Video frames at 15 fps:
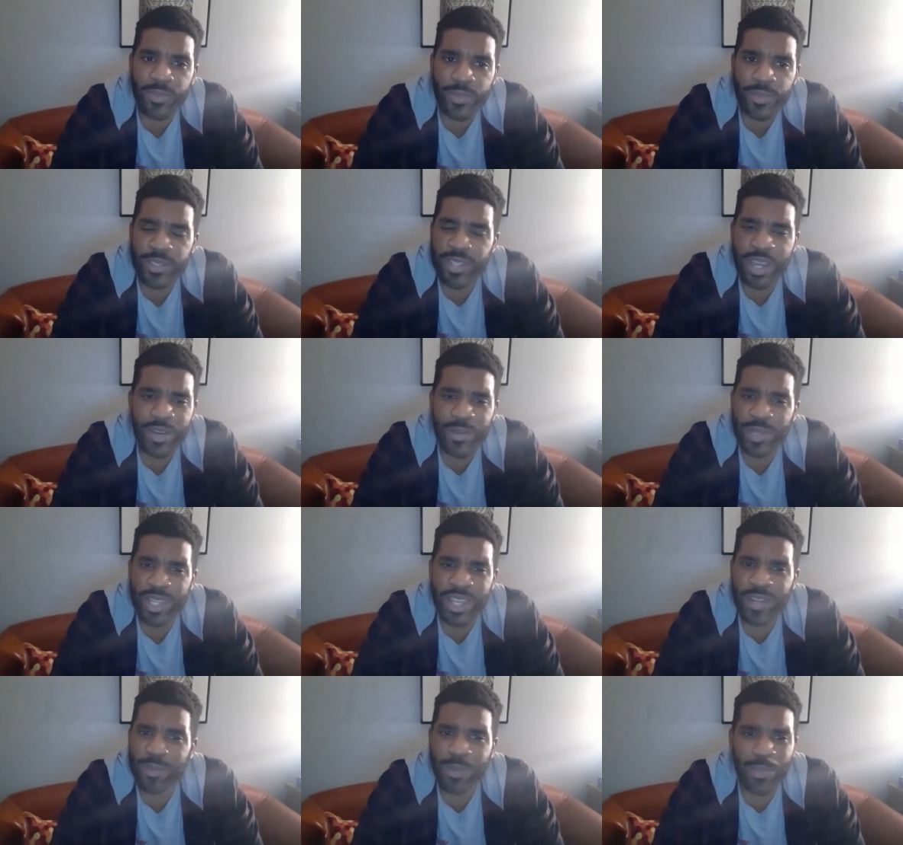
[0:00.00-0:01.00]
He's not a
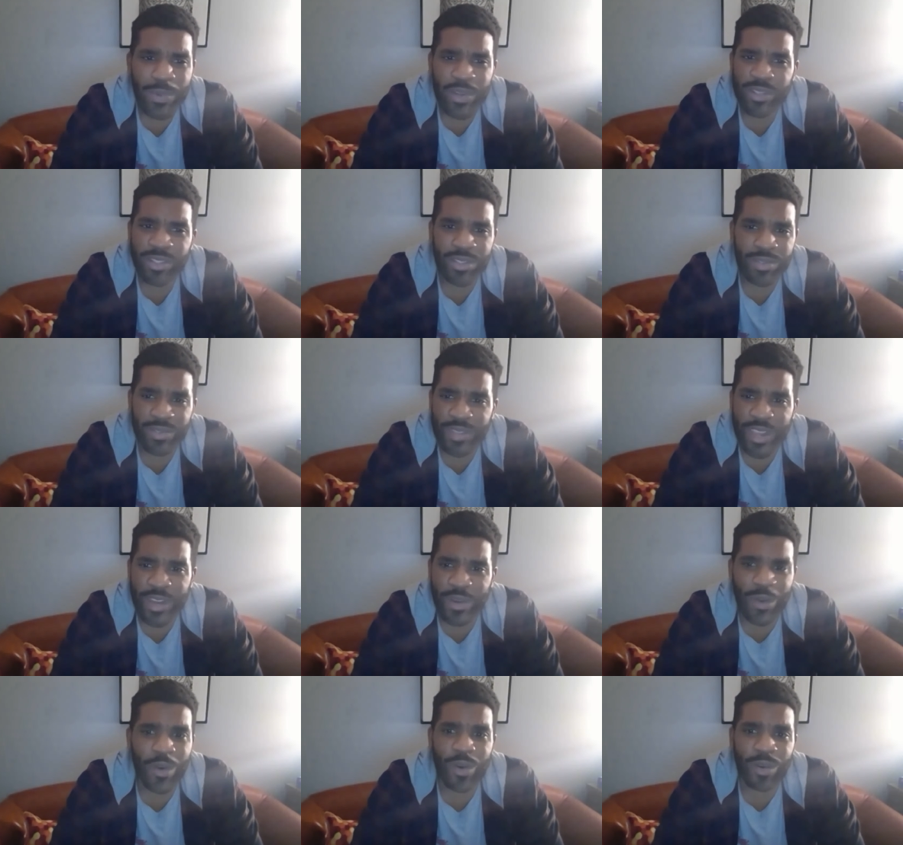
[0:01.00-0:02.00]
relatable person at
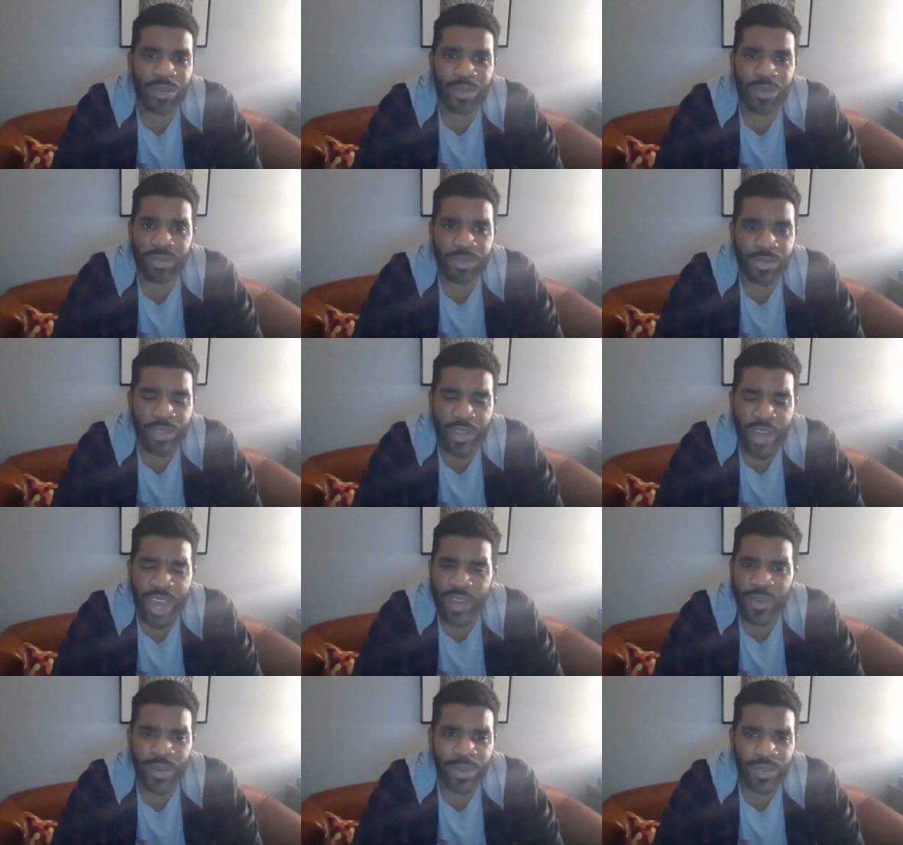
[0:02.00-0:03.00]
all.
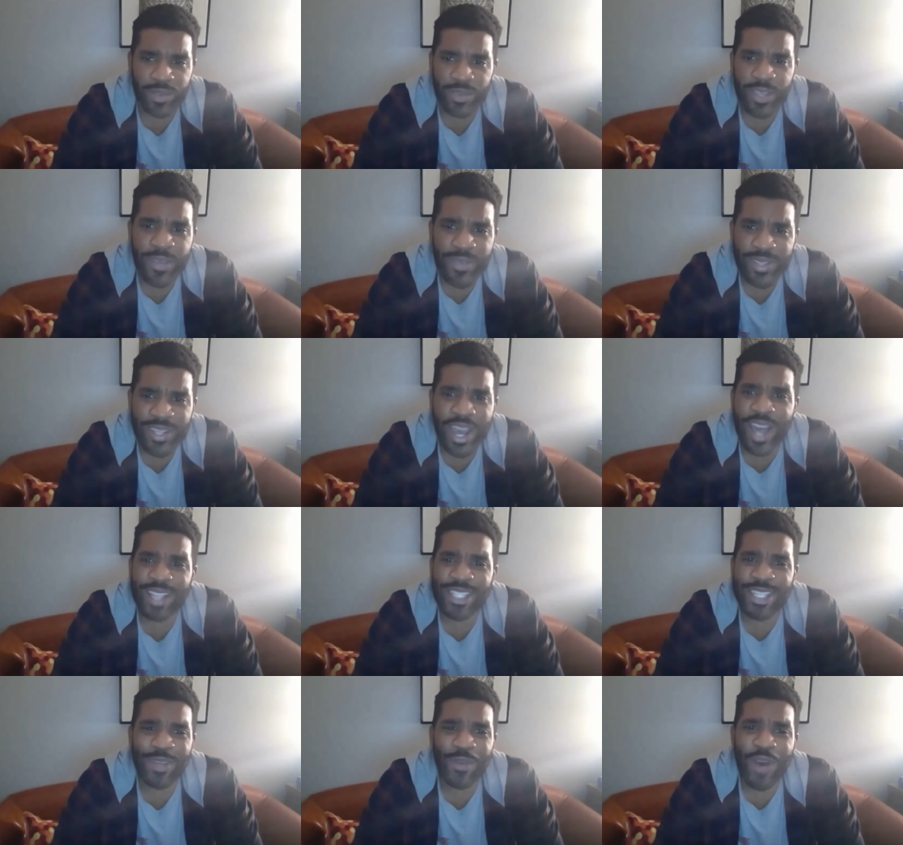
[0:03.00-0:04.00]
Even
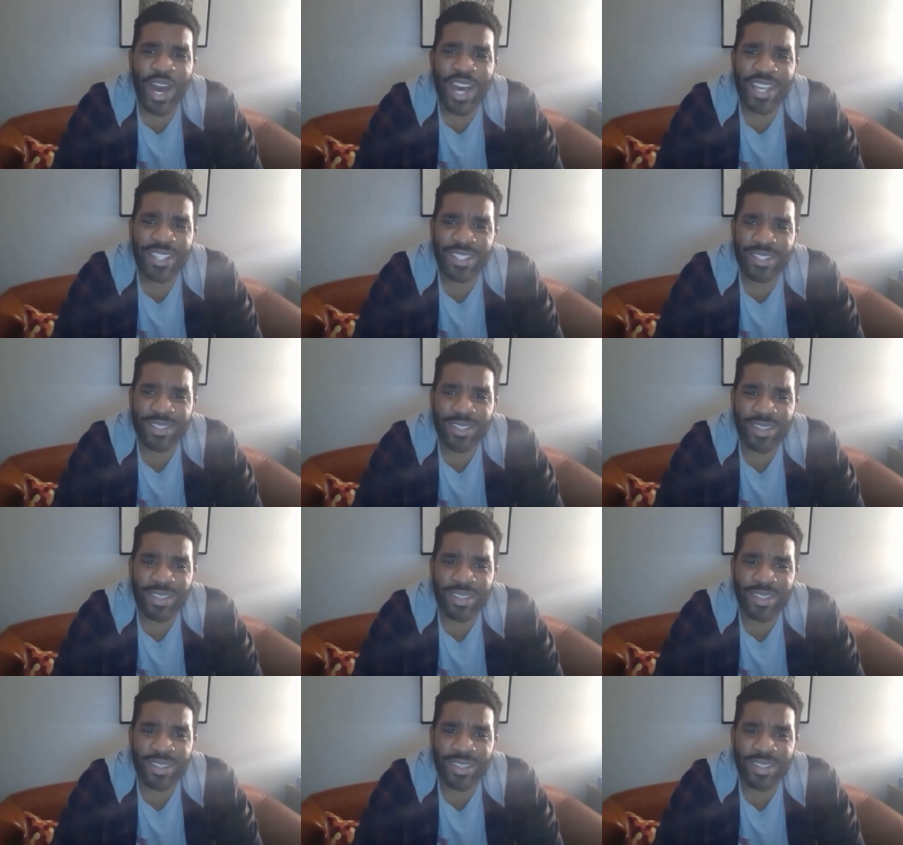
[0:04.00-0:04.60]
content-wise,